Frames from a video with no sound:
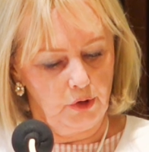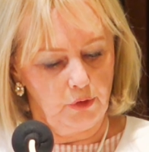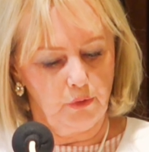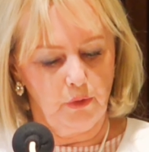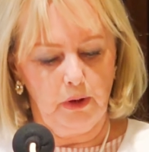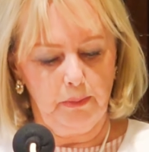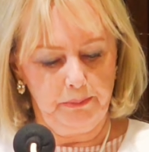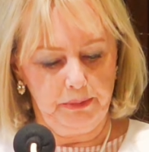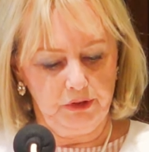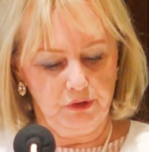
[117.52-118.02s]

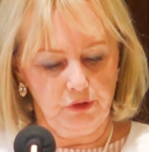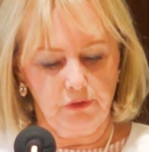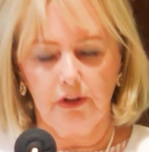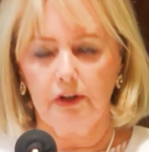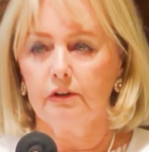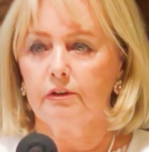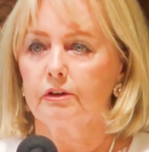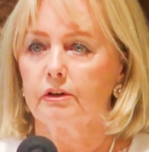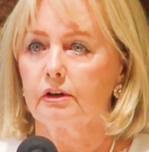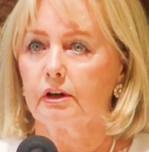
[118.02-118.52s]
Go up into the
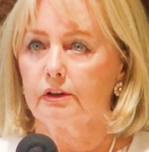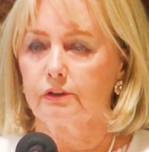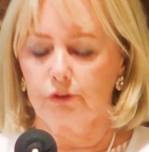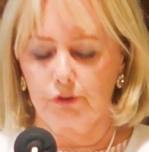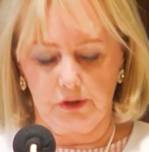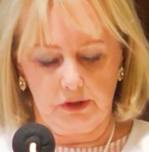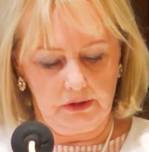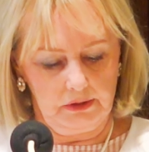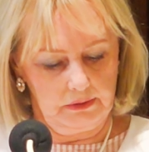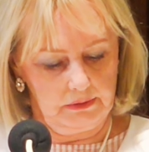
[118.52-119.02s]
hill
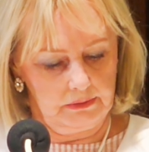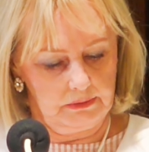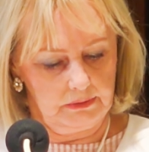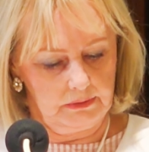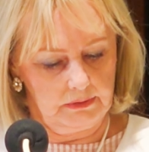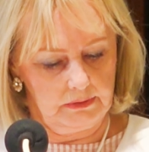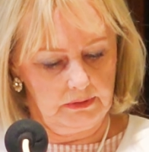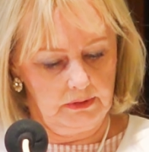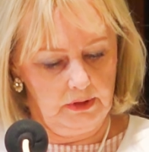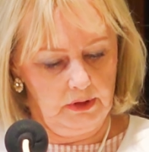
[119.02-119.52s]
country,
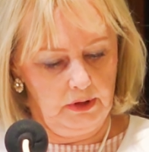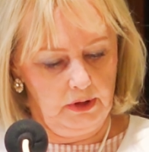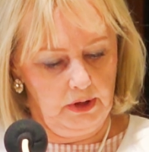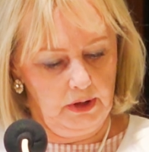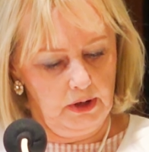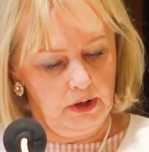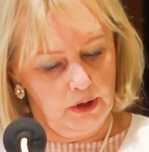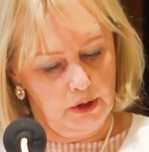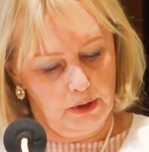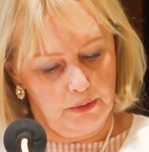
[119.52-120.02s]

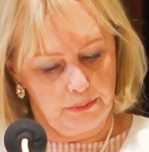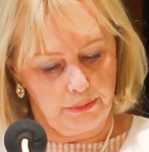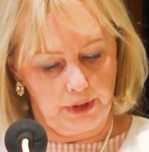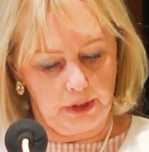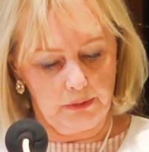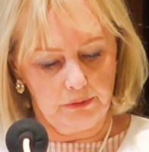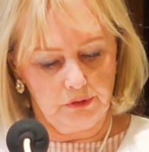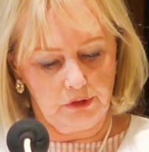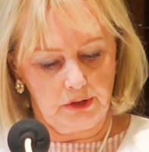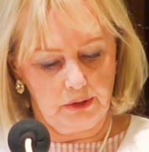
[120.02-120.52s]

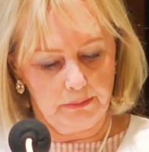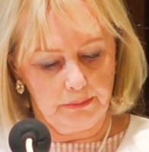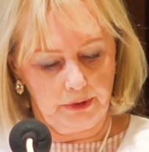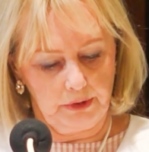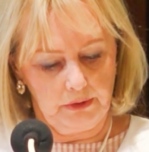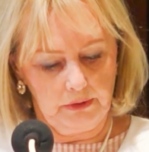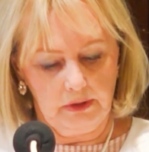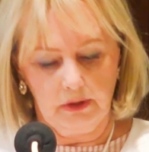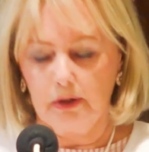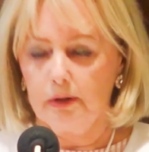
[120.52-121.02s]
bring timber
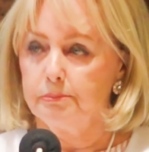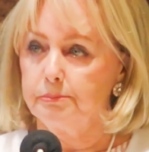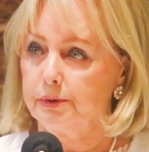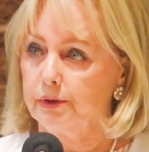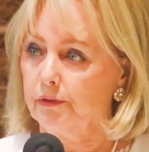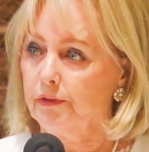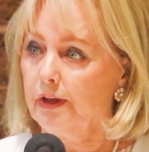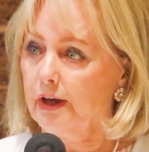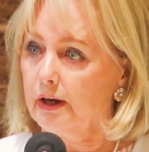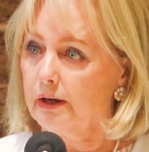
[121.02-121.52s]
and
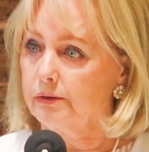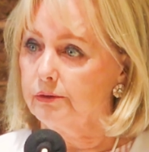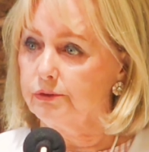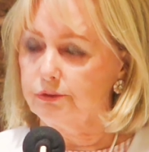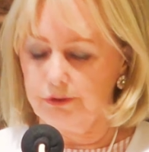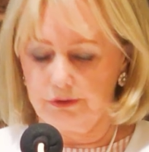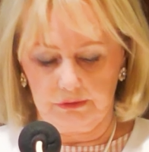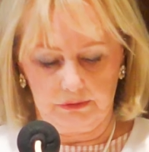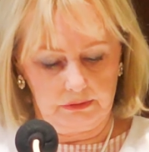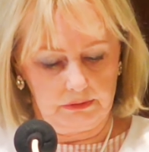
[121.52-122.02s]
build a
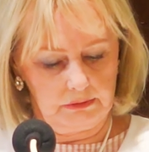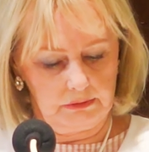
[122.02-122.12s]
house,